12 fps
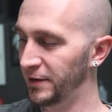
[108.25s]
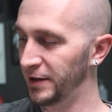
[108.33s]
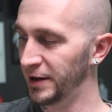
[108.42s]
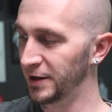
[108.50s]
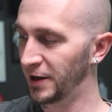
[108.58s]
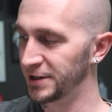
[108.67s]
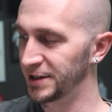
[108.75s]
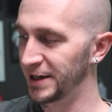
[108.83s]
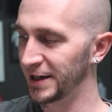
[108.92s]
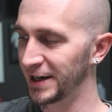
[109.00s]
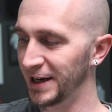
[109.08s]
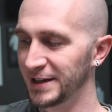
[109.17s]
the
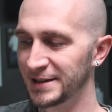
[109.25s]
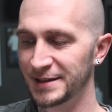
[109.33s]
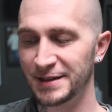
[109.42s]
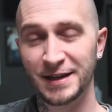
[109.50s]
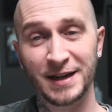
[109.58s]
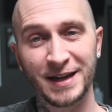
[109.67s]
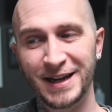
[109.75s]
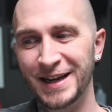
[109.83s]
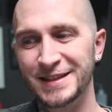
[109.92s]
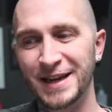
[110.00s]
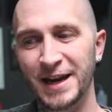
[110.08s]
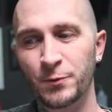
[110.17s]
Logitech case.
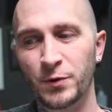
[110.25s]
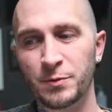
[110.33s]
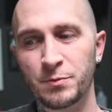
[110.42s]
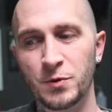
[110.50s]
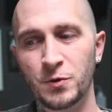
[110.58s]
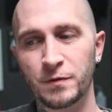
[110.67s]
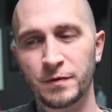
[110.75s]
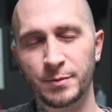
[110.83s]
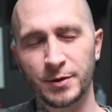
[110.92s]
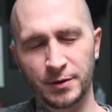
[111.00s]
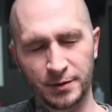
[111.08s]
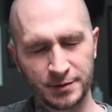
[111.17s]
It's a
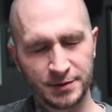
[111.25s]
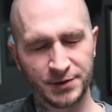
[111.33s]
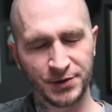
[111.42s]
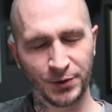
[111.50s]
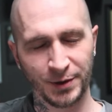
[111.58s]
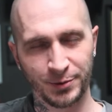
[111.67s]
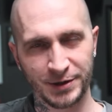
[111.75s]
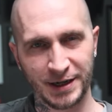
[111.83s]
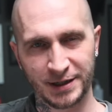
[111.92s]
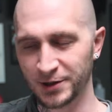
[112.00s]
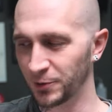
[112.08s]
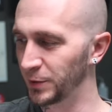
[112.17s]
removable screen
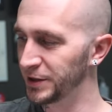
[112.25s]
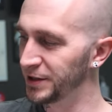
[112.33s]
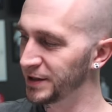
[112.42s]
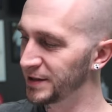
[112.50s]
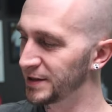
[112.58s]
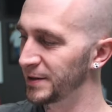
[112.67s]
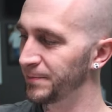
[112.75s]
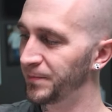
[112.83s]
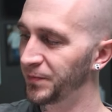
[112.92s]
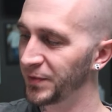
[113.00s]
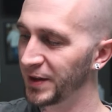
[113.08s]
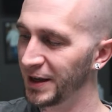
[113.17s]
protector, which is,
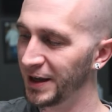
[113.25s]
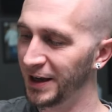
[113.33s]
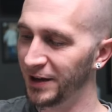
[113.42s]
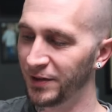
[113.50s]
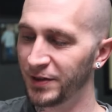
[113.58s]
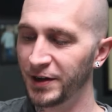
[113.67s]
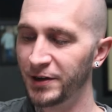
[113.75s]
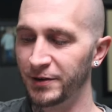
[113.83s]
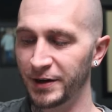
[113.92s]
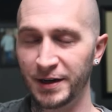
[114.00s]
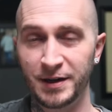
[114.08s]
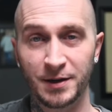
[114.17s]
in
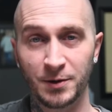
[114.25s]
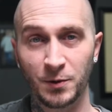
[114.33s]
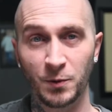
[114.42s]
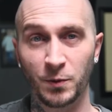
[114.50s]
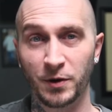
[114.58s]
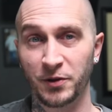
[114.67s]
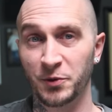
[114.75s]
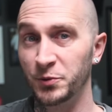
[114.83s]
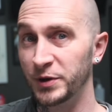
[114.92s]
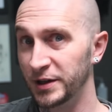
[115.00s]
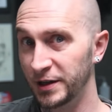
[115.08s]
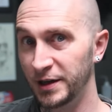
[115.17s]
theory, one of the
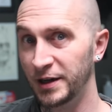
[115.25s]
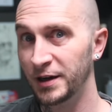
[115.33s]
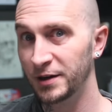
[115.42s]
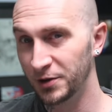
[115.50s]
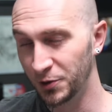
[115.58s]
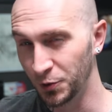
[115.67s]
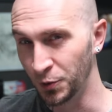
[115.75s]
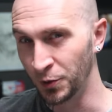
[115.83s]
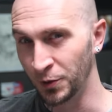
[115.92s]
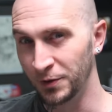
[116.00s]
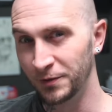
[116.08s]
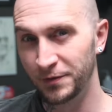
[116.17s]
really
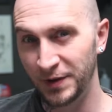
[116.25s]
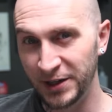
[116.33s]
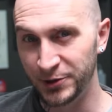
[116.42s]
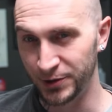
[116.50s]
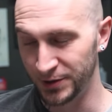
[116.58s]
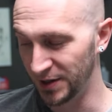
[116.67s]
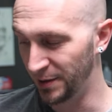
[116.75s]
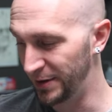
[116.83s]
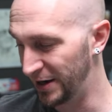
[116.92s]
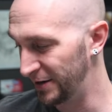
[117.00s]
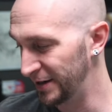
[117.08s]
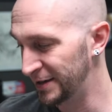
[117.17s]
cool features
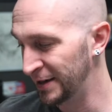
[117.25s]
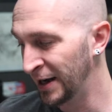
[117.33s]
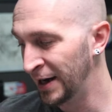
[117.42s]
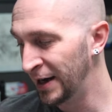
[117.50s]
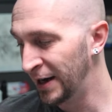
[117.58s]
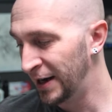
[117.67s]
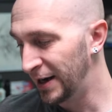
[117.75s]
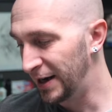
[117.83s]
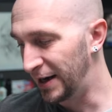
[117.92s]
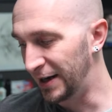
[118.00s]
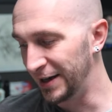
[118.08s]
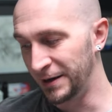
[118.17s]
about it.
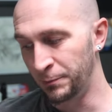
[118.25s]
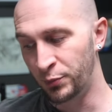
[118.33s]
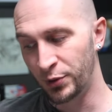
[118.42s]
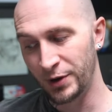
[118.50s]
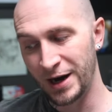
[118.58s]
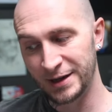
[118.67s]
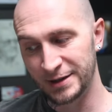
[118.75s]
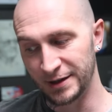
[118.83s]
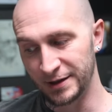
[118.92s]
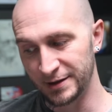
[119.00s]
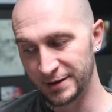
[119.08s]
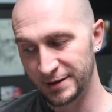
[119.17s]
In
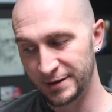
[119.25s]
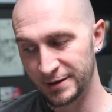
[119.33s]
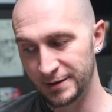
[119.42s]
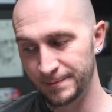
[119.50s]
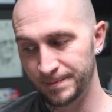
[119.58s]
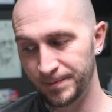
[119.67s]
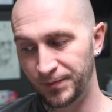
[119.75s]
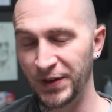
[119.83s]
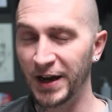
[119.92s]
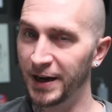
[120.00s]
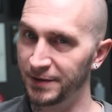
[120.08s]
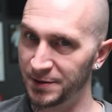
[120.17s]
practice,
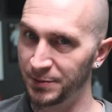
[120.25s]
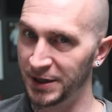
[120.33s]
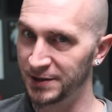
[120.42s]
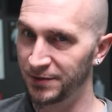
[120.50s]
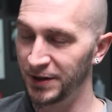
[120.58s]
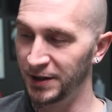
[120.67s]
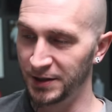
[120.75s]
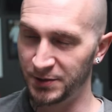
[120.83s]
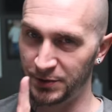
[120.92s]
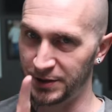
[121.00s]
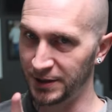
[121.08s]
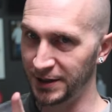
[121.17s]
I have some mixed feelings,
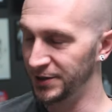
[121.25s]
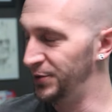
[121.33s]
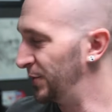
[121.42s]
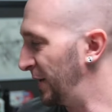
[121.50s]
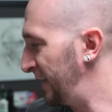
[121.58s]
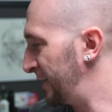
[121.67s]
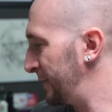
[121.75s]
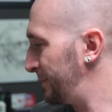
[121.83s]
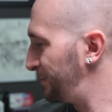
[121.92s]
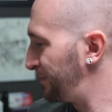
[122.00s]
which I'll get to later.